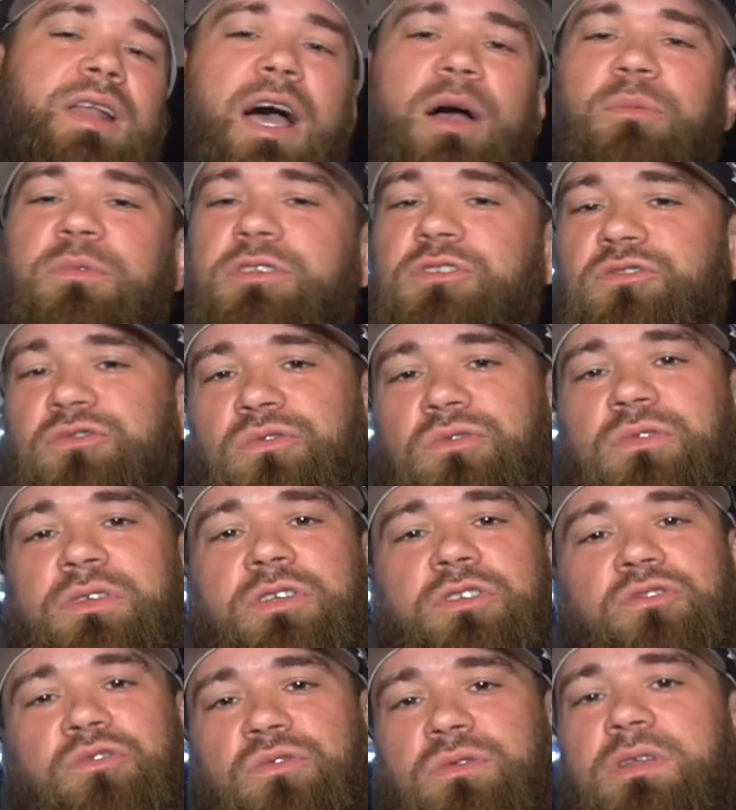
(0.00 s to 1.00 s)
I would
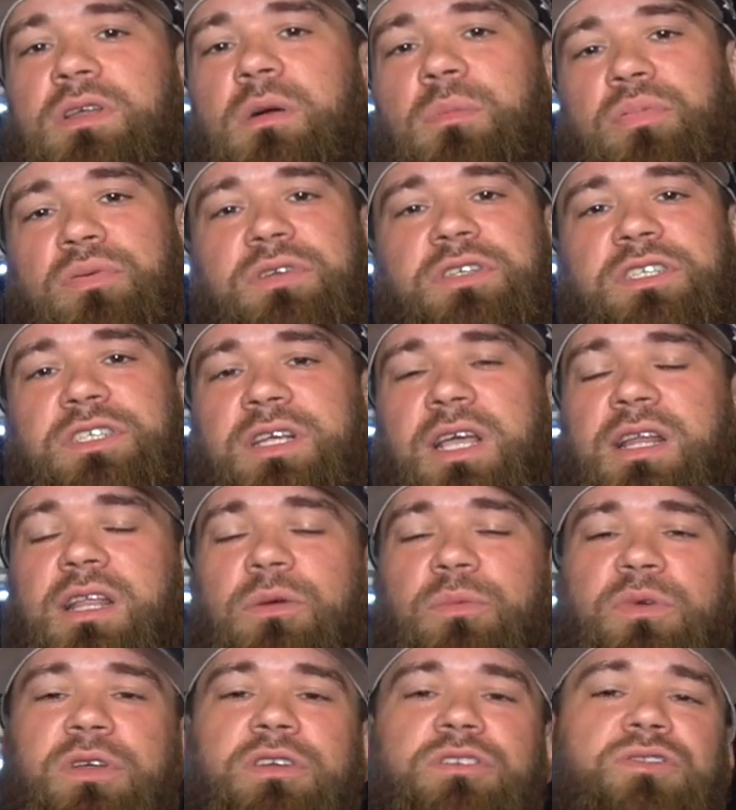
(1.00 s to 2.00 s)
truly appreciate
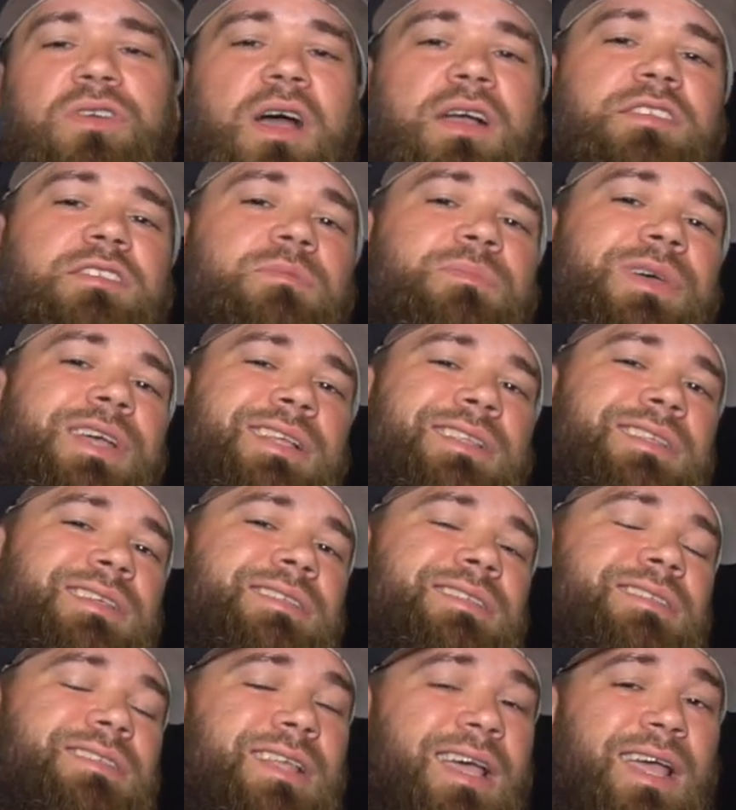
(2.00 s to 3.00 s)
it. We are trying to make
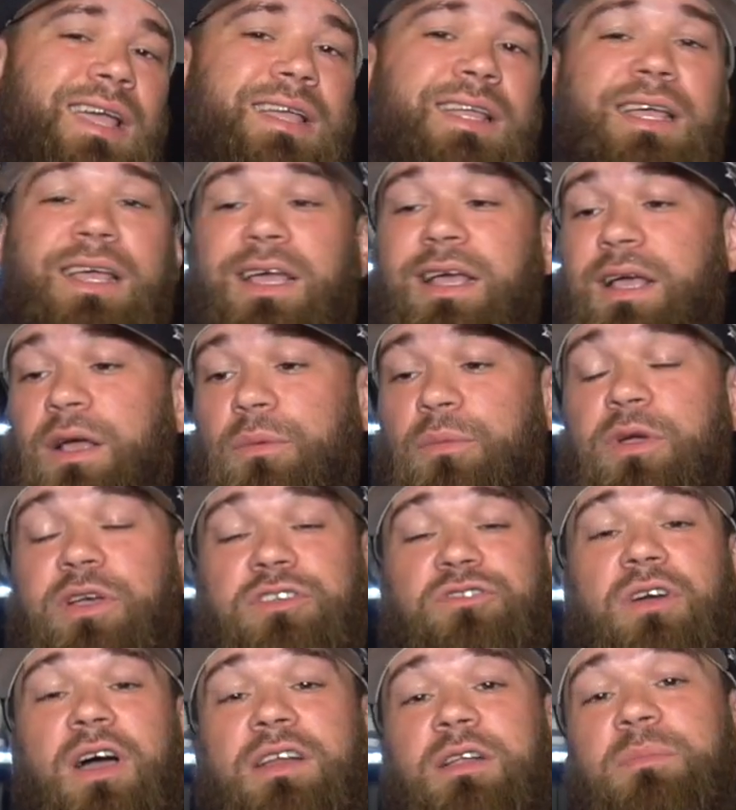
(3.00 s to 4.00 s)

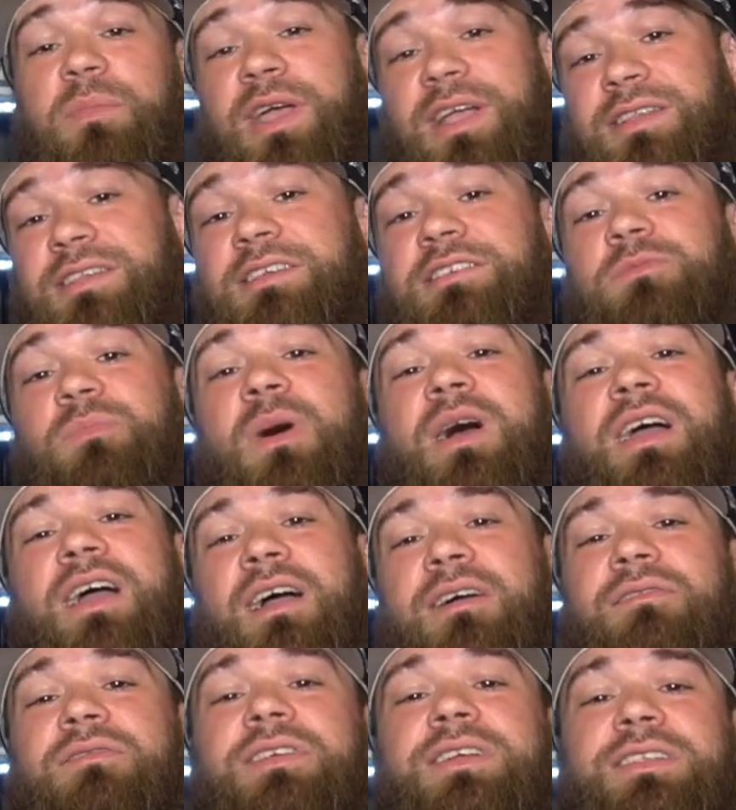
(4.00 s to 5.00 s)
this my
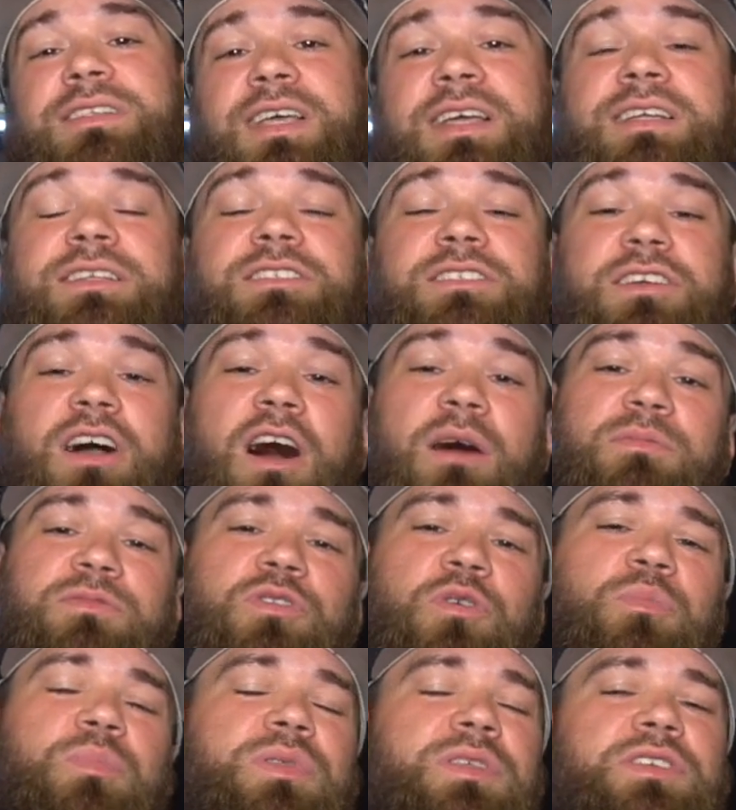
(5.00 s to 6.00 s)
everyday job.
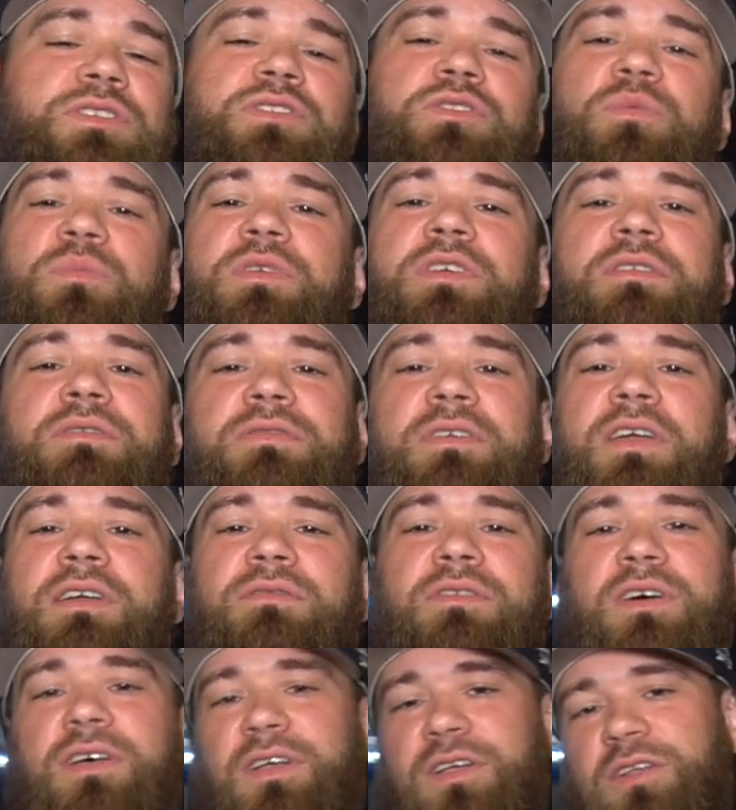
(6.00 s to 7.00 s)
So please do me a
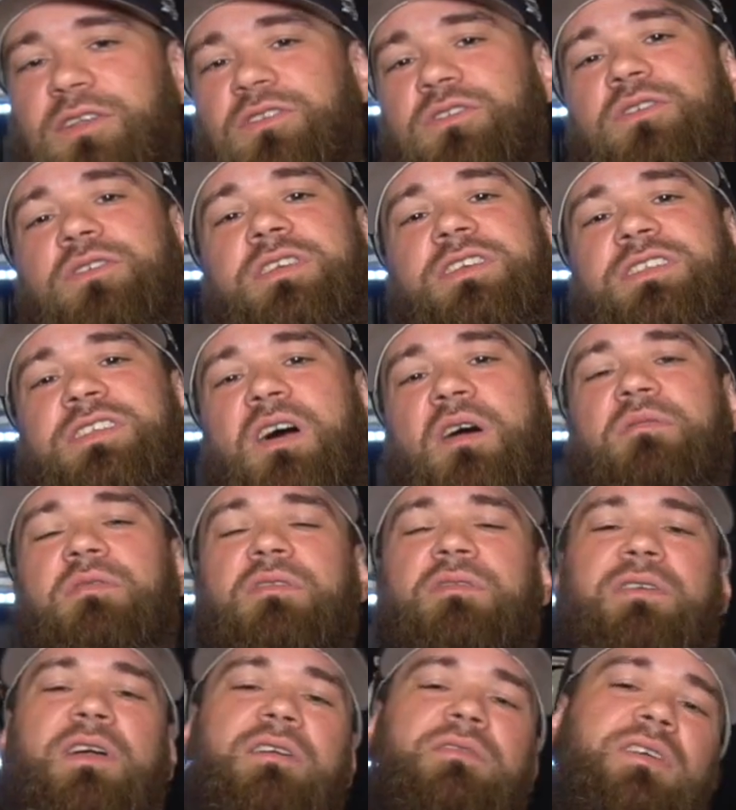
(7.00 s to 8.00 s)
favor, do yourself a
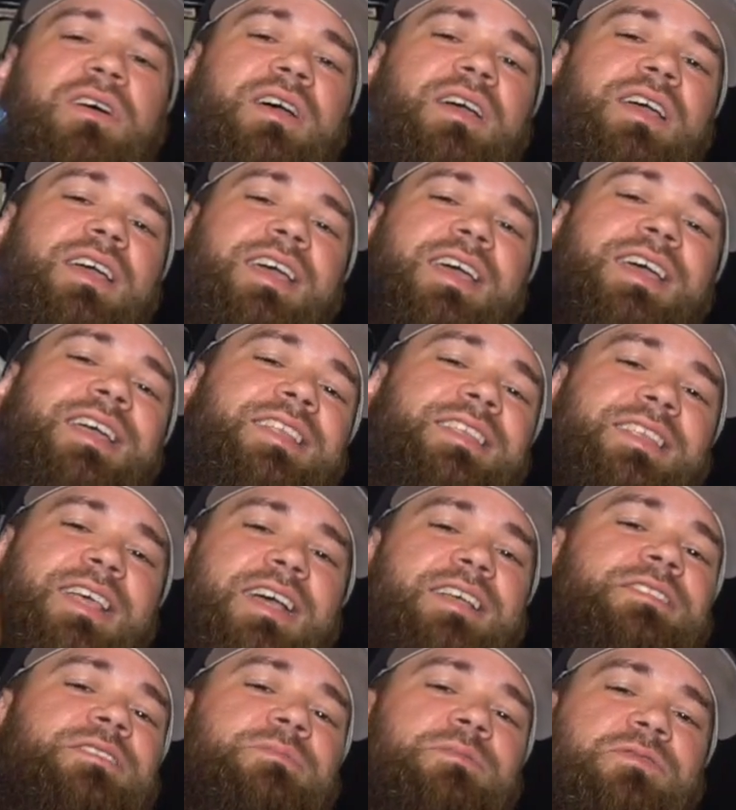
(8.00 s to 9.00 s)
favor, hit
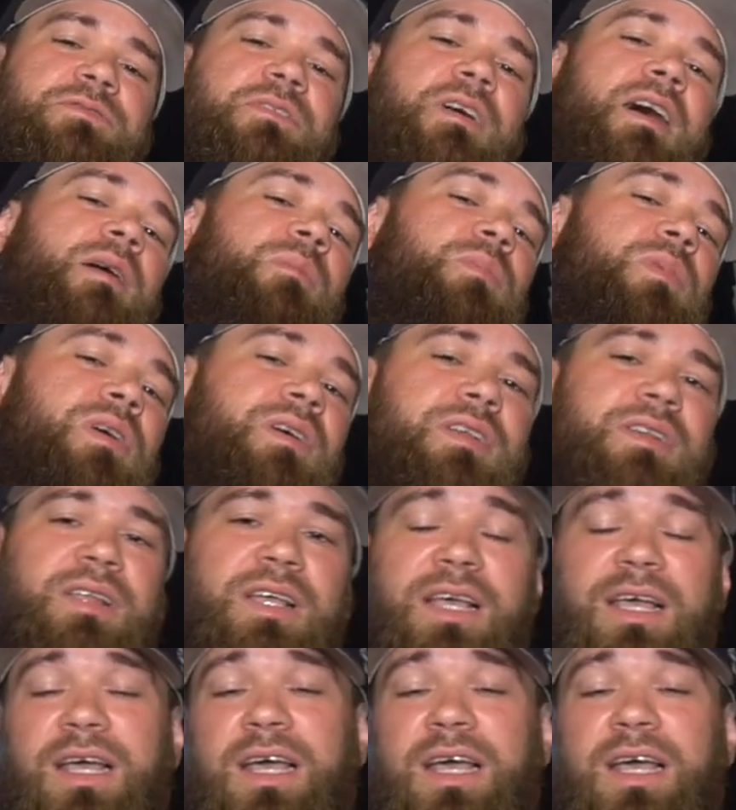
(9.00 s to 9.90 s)
that subscribe button.